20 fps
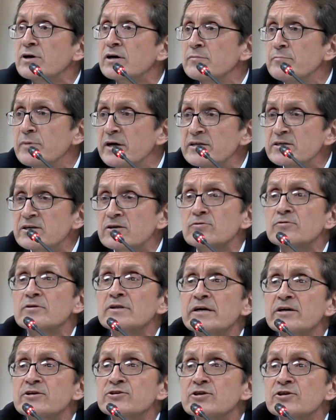Pragmatic
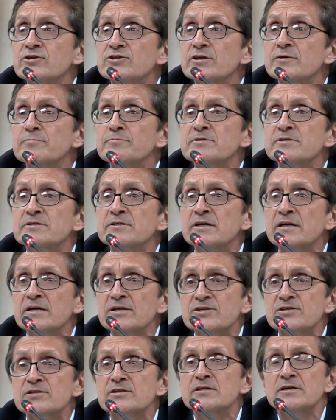relationships,
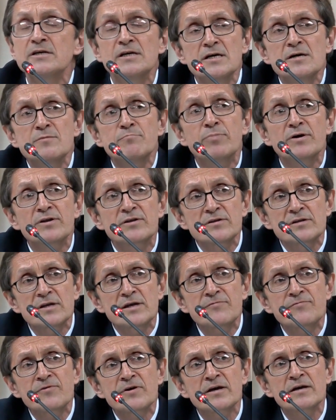yes. But
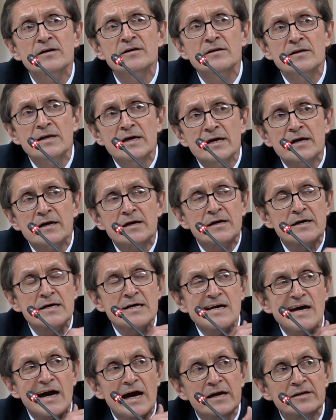nothing
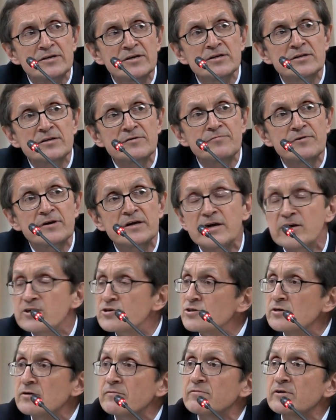like
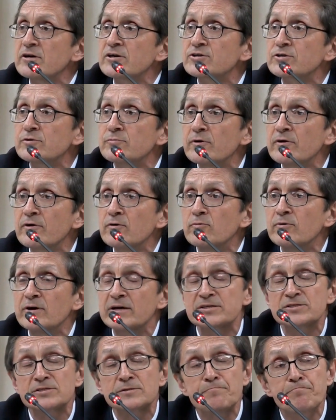identification of Russia with the
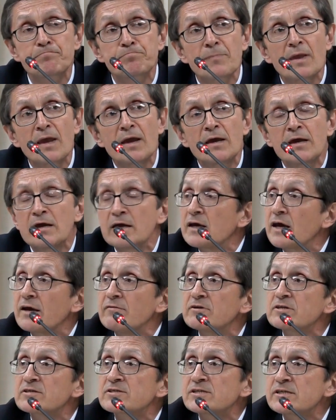West.
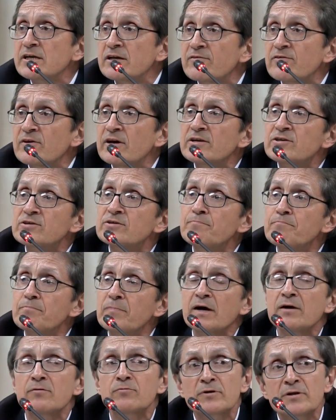Having said that,
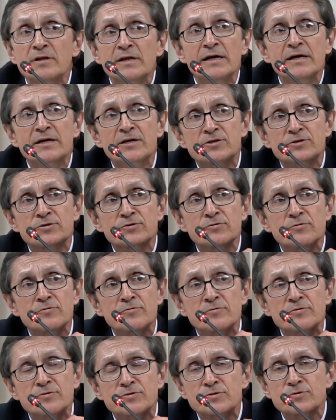I would like
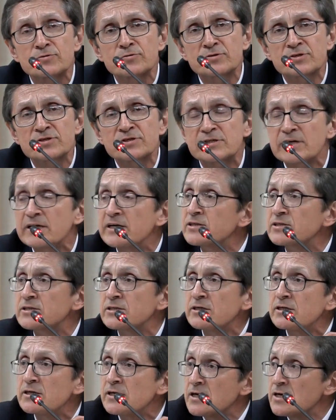to
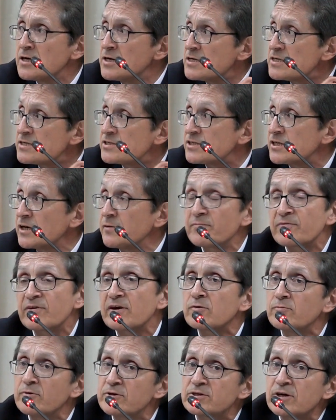state
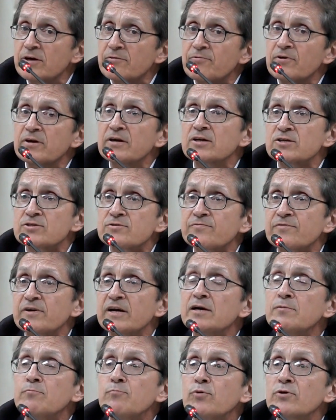something which I think is
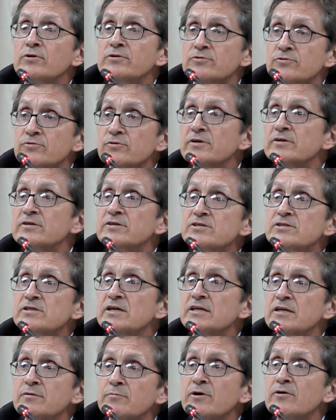very important to
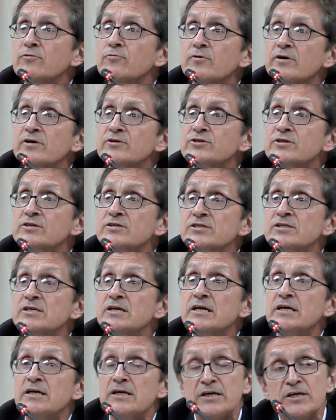understand about
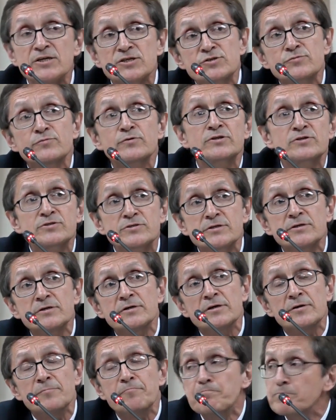Russia's eastward
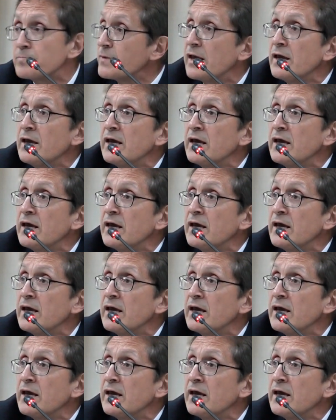turn.